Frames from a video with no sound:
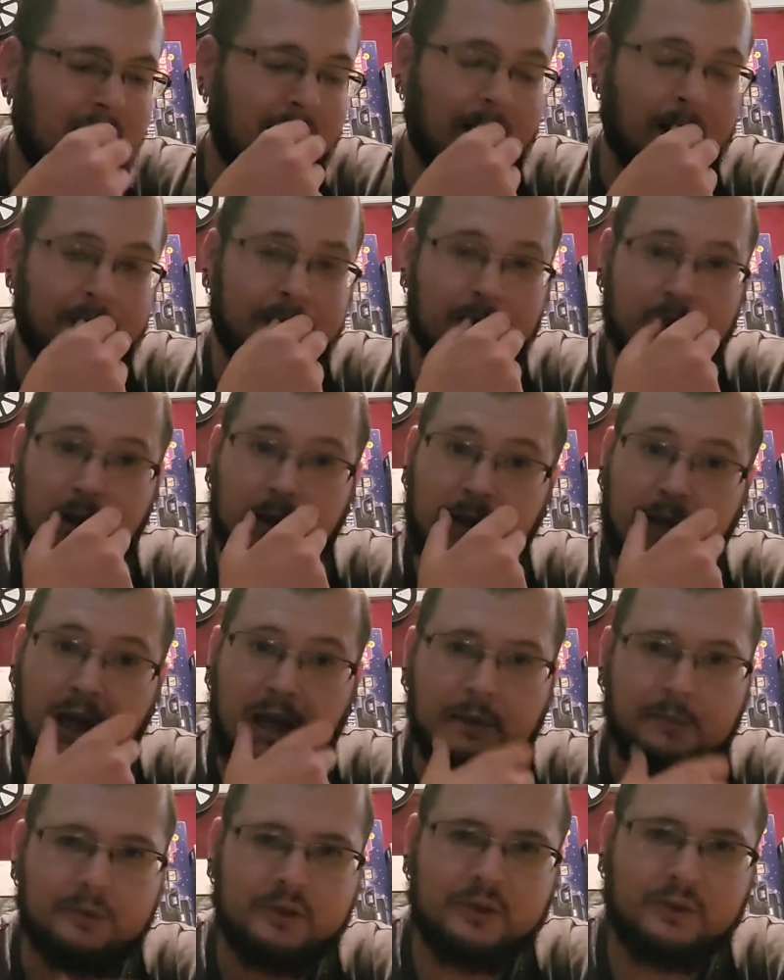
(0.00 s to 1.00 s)
And good
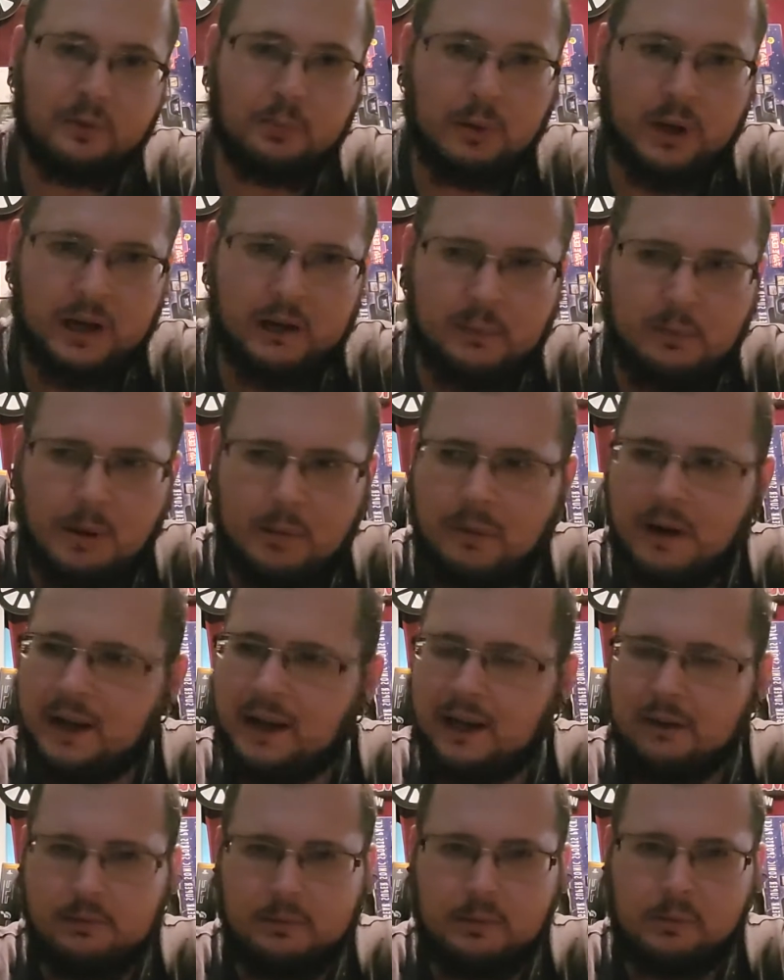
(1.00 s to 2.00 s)
games from what I remember. I
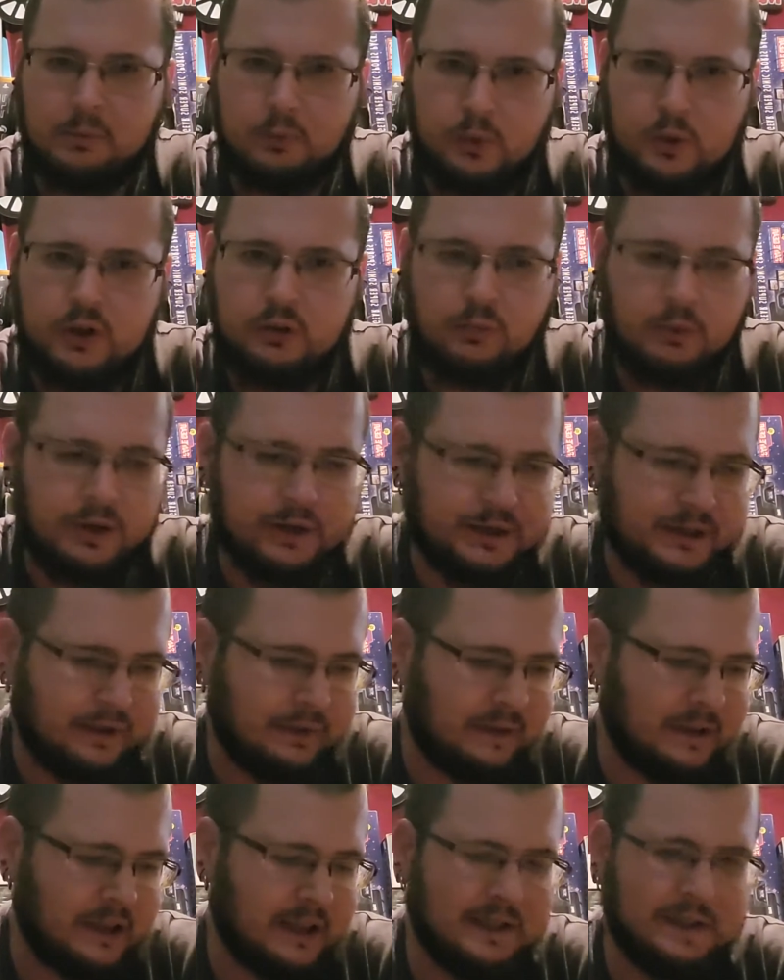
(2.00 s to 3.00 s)
can't remember which ones
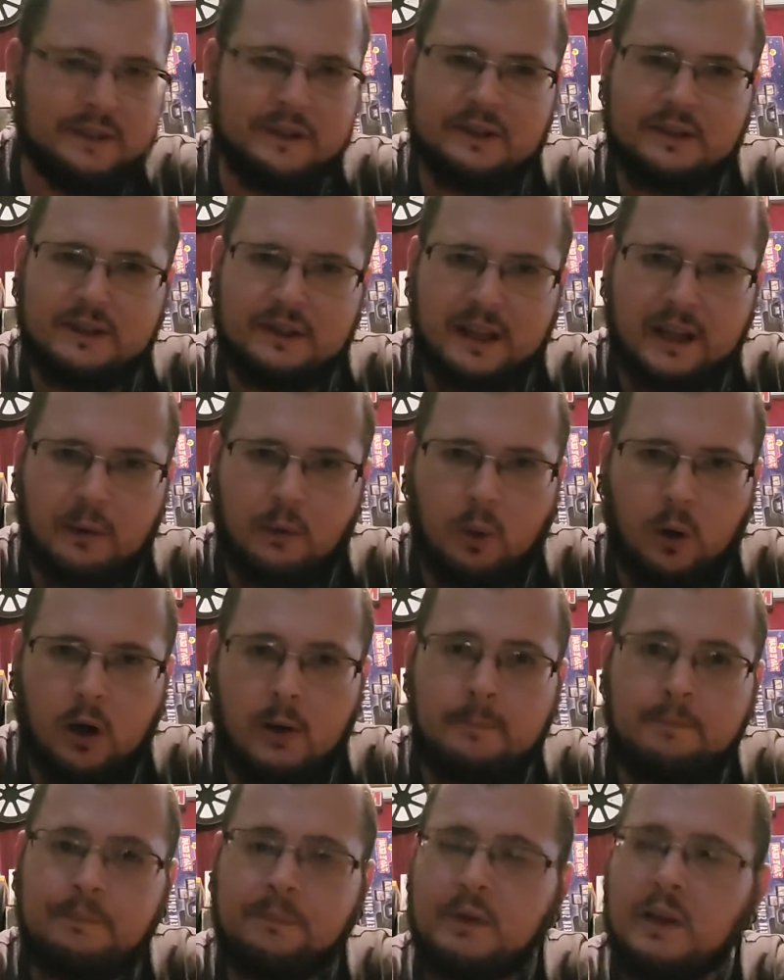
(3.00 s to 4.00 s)
of these they
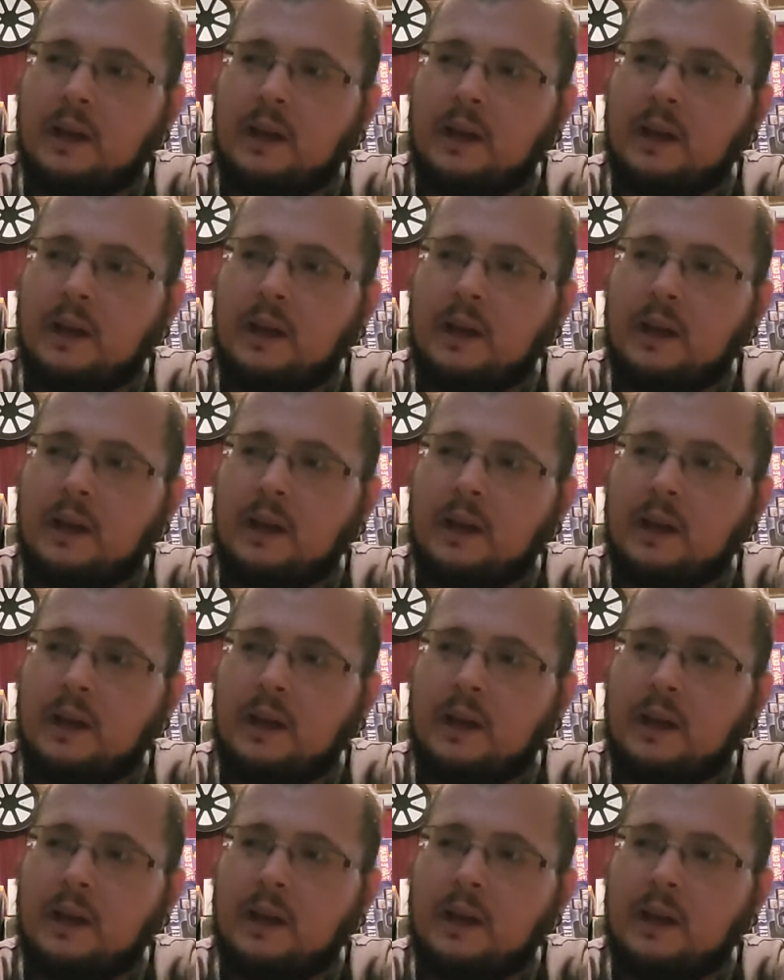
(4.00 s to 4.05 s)
were.